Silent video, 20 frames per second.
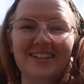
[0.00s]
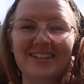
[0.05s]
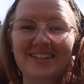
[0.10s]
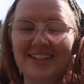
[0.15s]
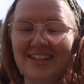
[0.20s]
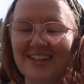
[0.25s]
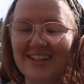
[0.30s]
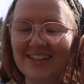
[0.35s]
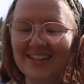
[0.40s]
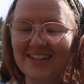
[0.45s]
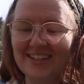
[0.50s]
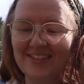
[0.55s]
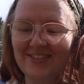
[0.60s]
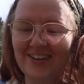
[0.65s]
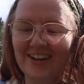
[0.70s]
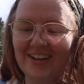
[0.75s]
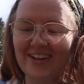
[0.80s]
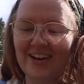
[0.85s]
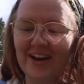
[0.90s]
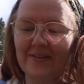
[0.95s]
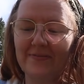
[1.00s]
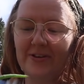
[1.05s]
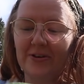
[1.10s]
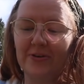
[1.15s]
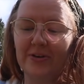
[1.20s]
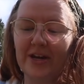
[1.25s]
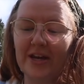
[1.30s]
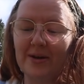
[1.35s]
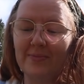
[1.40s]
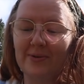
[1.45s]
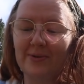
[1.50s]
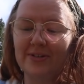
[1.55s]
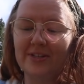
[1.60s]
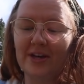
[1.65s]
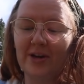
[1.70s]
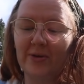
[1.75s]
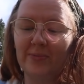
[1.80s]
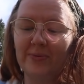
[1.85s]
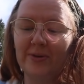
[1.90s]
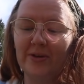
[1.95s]
See, this is why you have your neighbors
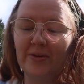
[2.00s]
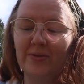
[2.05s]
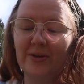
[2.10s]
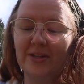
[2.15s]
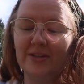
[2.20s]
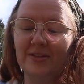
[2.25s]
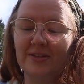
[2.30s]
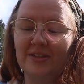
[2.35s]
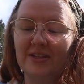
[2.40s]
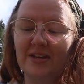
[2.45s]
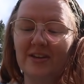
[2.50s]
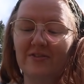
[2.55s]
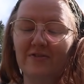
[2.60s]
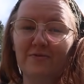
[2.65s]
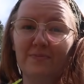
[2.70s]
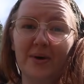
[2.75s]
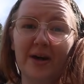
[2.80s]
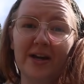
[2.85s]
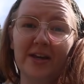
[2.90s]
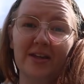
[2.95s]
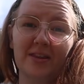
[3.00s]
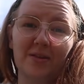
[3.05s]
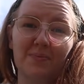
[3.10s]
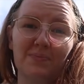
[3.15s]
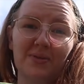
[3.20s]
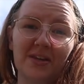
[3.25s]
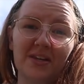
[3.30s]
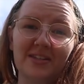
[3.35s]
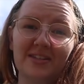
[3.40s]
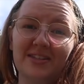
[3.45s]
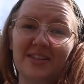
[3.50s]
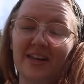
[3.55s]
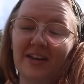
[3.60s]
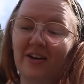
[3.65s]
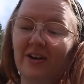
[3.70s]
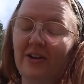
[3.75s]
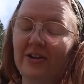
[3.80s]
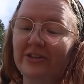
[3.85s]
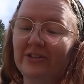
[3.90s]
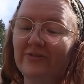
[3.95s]
help you instead of buying the piece that
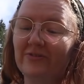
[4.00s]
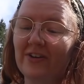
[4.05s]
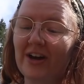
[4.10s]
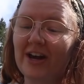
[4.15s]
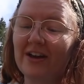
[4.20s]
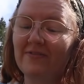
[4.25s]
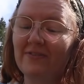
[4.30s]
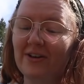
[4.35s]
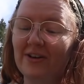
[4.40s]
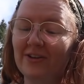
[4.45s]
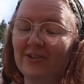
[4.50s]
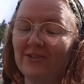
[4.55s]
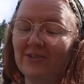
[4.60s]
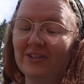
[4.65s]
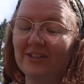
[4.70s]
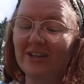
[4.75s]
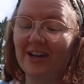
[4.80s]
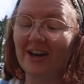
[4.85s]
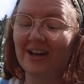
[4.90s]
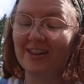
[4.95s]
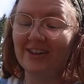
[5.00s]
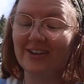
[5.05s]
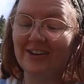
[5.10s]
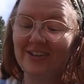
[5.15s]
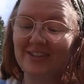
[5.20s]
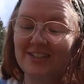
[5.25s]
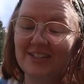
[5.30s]
costs five hundred dollars.